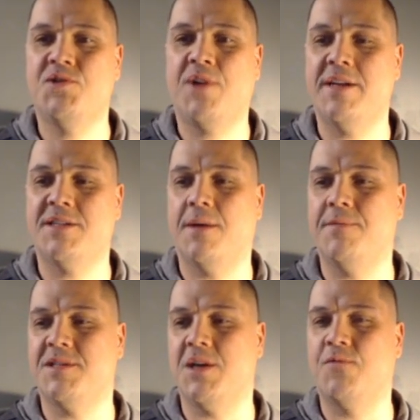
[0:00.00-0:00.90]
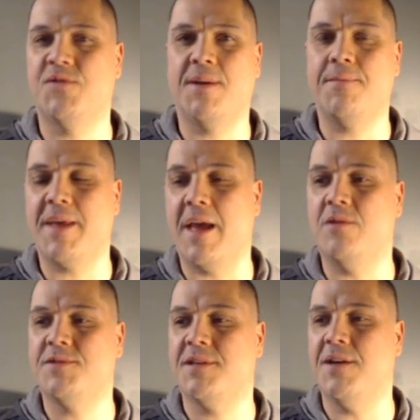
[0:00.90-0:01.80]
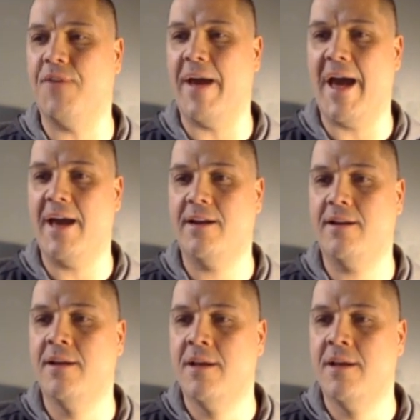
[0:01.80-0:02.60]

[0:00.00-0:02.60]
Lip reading: try to sub this out for something else if I had it.